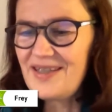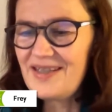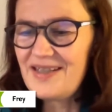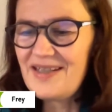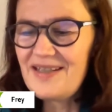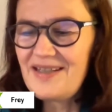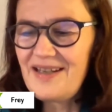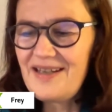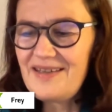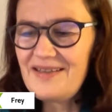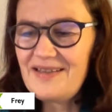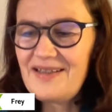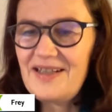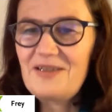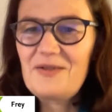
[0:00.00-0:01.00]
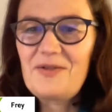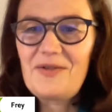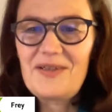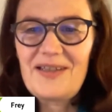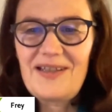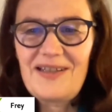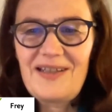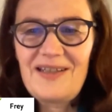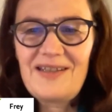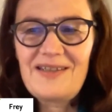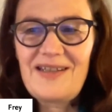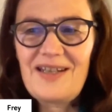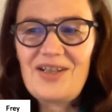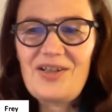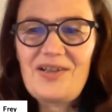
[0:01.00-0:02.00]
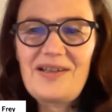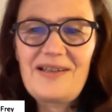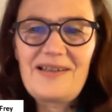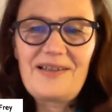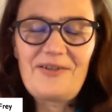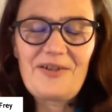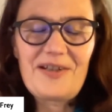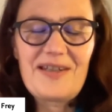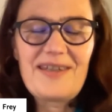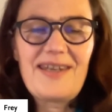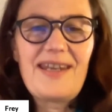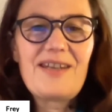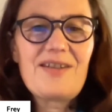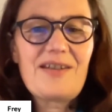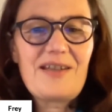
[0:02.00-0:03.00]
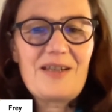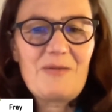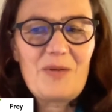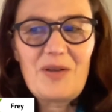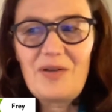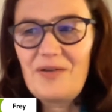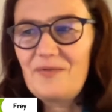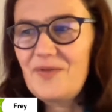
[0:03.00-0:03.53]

in other countries or in international organizations, we